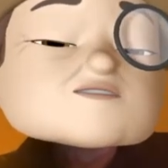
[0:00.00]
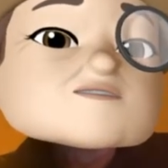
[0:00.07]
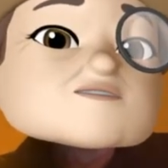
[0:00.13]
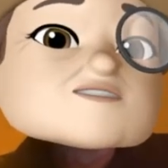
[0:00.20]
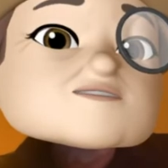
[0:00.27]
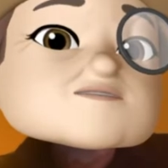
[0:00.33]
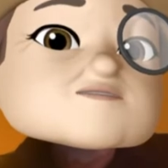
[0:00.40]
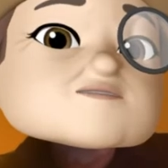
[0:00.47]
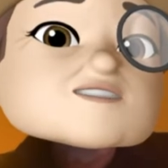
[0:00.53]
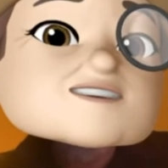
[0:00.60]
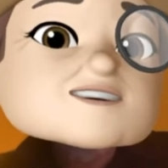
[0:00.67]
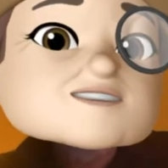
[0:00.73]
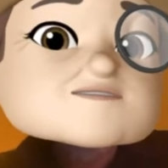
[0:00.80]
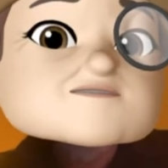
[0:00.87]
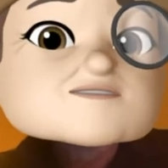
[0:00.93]
trying to
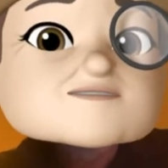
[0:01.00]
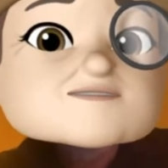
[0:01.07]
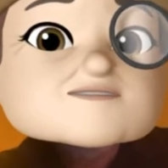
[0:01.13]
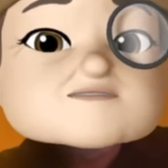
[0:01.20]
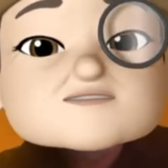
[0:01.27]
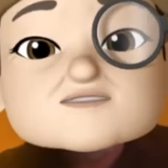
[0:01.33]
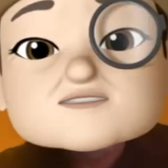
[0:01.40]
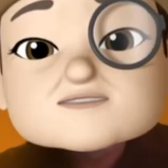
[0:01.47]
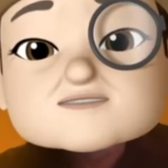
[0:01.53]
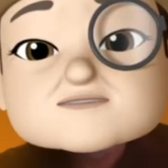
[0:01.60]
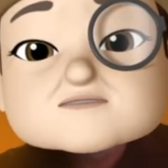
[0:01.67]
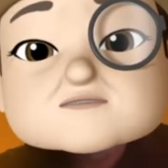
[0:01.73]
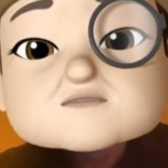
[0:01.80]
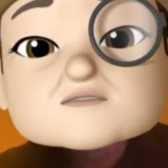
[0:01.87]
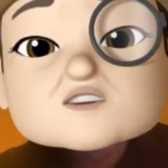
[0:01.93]
convince the court
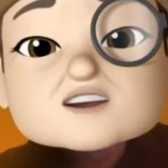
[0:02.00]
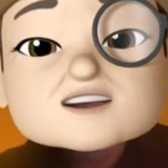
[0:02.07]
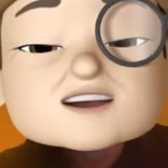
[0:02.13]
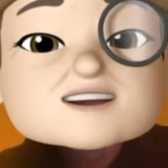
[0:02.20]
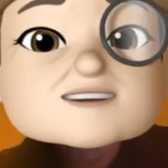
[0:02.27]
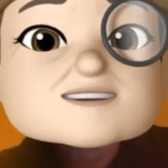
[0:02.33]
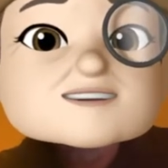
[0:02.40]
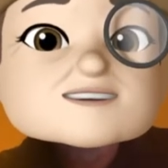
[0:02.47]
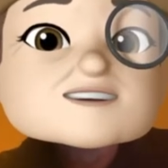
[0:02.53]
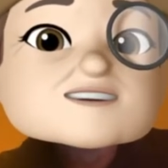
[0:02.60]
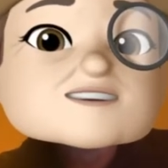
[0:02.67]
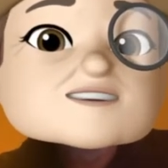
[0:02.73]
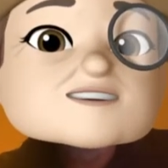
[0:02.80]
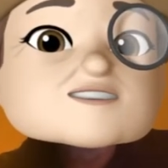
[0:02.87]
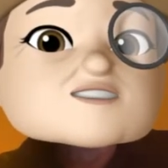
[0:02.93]
why
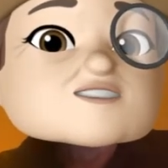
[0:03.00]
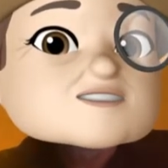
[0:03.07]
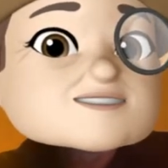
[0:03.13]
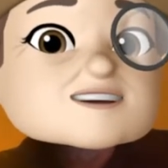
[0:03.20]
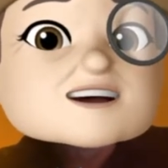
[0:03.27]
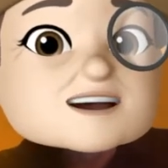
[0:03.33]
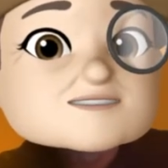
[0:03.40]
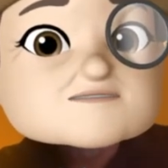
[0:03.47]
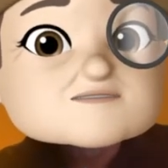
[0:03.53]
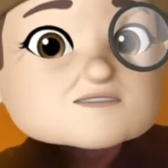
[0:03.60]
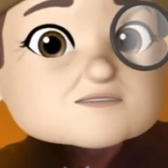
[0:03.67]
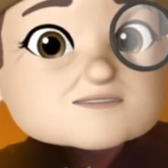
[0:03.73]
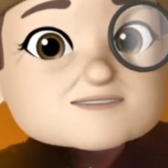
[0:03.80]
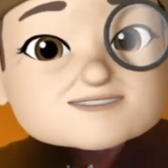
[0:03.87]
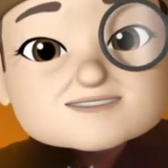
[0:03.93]
just the
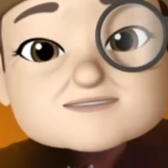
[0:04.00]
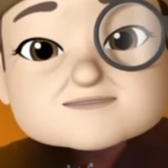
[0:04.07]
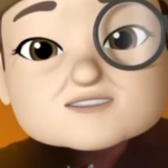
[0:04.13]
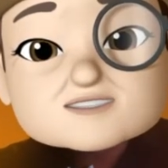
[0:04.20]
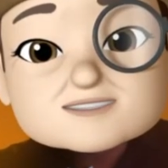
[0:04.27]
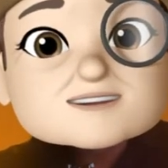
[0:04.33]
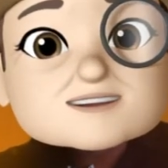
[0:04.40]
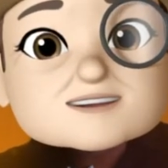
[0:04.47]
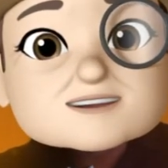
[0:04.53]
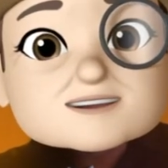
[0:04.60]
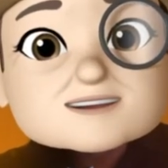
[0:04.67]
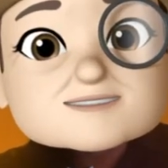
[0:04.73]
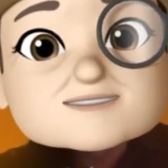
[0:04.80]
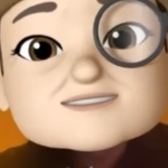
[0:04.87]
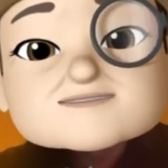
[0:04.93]
iPhone is the market.
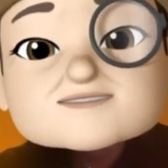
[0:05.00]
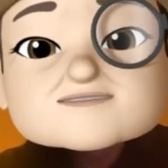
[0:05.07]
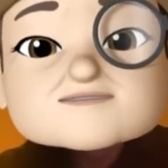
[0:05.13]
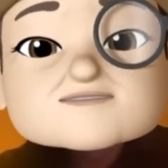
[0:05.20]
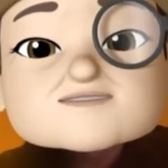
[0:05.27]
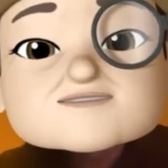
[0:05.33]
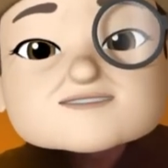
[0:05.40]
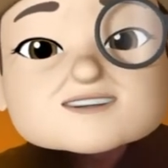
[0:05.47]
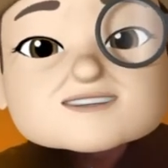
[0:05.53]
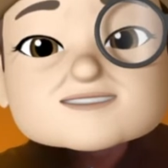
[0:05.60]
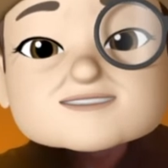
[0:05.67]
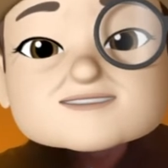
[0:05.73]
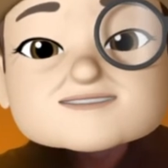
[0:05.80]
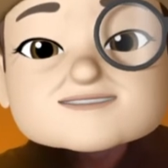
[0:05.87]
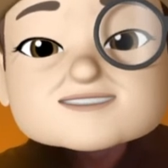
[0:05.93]
And it's under this
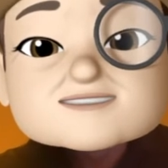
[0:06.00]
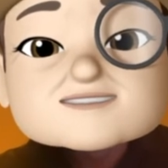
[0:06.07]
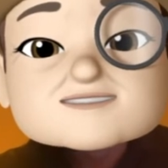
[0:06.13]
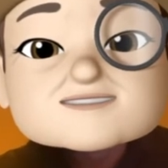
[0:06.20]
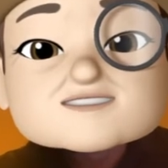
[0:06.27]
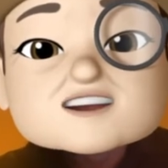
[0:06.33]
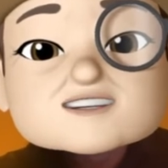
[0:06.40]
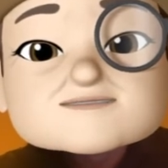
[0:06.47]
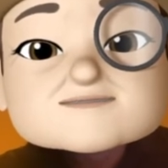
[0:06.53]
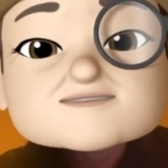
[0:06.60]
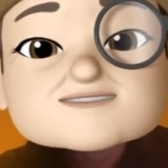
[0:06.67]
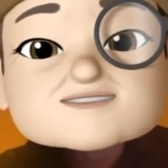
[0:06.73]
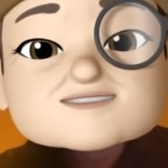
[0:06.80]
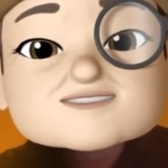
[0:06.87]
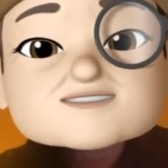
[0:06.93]
heading entitled
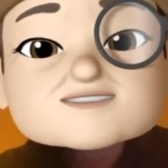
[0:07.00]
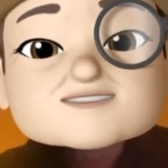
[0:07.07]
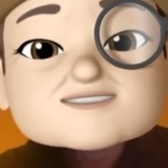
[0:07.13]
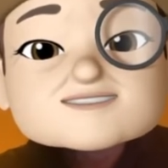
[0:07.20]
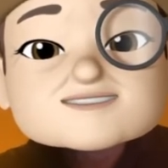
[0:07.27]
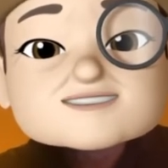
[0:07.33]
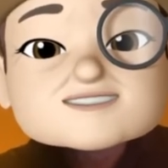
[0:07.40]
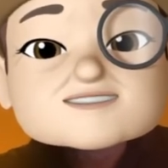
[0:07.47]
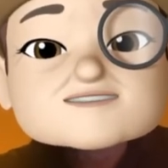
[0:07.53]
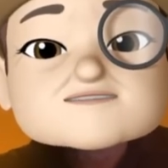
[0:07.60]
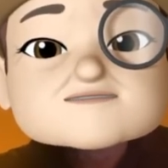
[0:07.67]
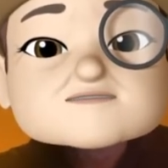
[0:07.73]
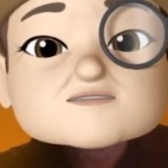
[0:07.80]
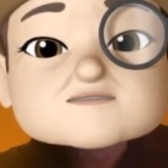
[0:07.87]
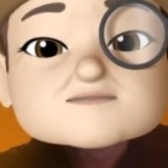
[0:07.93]
Competition in the Sale of
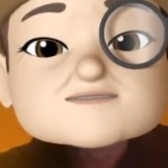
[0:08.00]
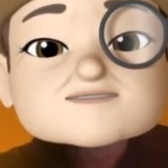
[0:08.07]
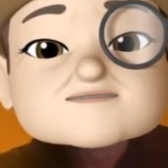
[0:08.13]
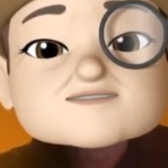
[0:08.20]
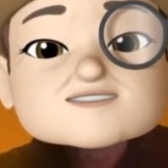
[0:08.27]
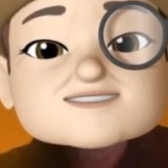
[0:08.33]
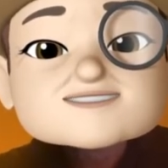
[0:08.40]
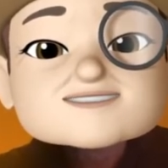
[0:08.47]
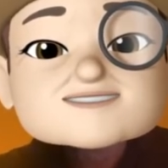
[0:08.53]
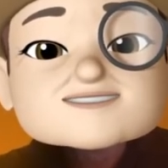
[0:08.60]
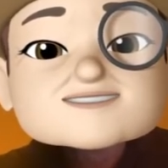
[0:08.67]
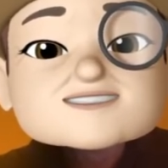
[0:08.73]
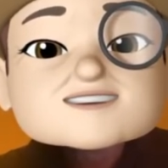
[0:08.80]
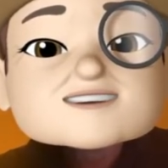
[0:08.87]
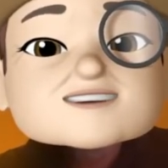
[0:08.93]
Mobile Devices
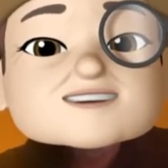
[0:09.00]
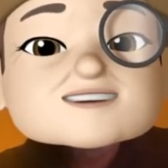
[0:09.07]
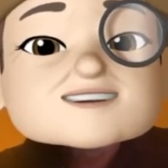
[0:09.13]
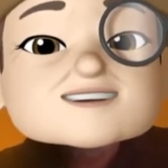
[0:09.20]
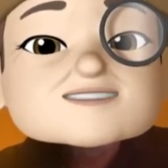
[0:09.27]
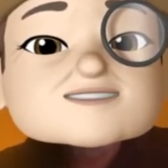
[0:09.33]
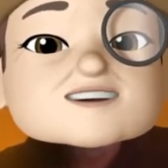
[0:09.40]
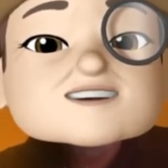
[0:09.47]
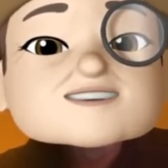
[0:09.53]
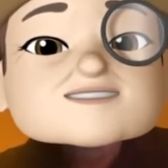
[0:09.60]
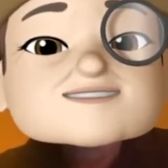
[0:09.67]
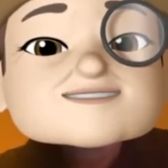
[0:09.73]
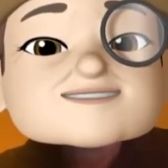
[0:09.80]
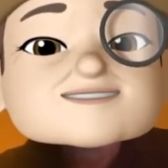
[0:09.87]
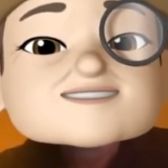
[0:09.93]

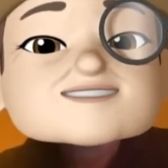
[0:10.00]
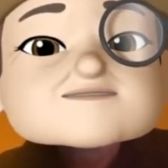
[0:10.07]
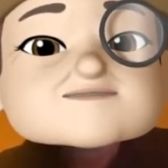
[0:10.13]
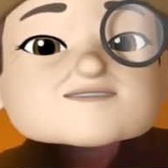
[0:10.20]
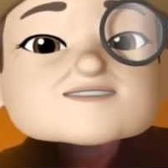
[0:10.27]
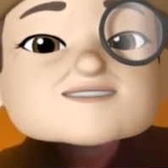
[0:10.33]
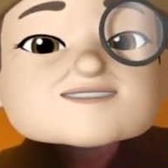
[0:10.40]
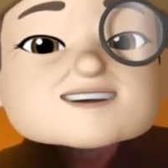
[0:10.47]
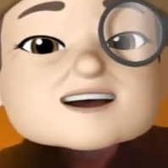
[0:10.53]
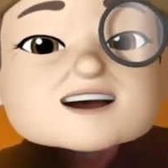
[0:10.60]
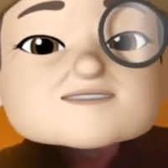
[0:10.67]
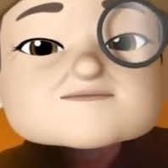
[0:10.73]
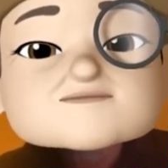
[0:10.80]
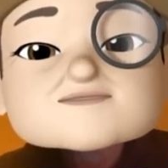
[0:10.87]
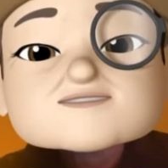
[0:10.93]
Cannot Discipline
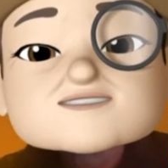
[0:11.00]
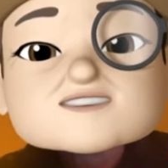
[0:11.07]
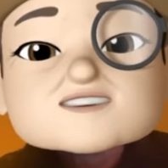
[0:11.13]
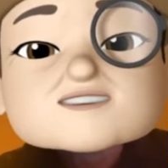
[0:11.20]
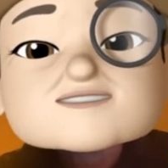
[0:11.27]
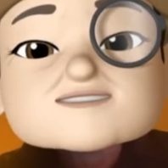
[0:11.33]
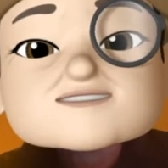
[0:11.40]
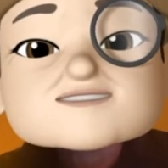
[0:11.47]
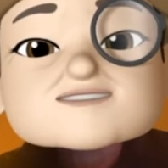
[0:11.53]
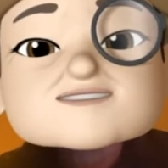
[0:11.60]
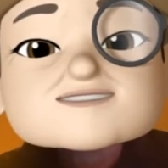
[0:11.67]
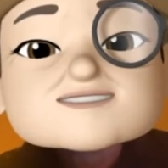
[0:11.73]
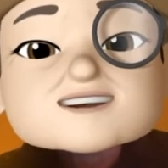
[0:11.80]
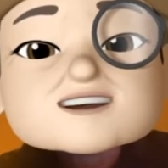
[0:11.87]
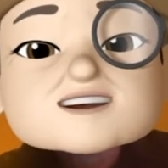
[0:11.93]
Apple's Conduct in
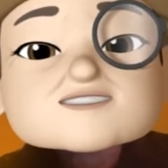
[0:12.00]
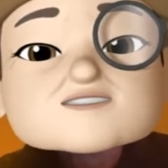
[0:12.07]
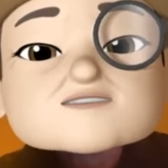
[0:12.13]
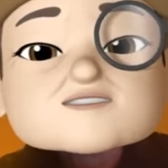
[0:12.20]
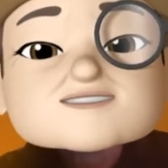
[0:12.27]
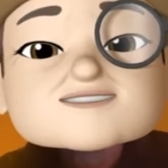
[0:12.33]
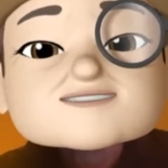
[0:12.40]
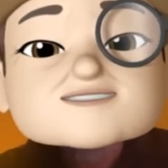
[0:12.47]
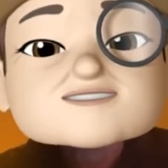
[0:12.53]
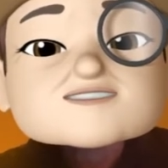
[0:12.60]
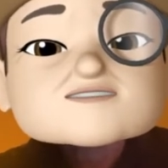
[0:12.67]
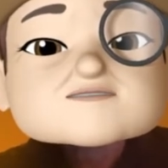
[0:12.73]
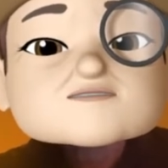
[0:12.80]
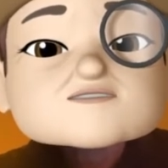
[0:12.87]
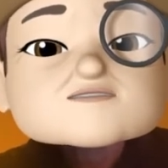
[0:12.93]
the iOS
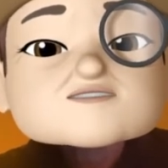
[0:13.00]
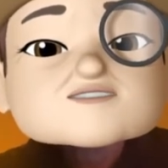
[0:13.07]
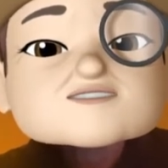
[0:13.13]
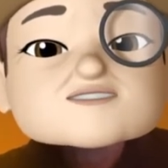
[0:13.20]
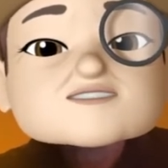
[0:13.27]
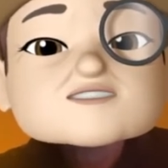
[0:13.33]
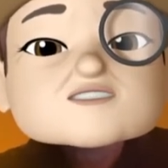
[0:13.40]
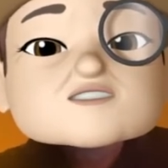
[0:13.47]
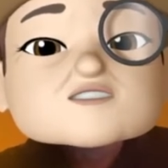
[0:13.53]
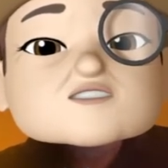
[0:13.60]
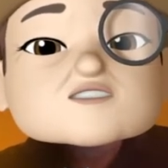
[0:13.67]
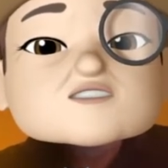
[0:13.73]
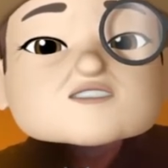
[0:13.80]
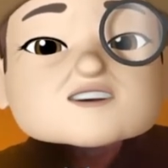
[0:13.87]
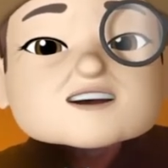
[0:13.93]
Distribution
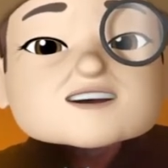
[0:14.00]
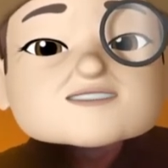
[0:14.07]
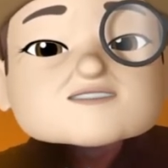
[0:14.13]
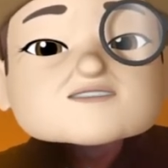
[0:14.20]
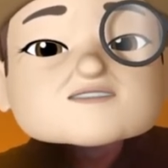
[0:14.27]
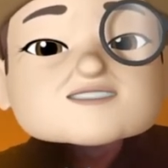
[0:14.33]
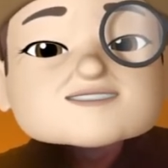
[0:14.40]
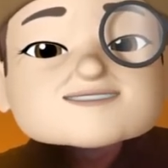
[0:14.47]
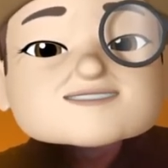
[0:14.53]
or iOS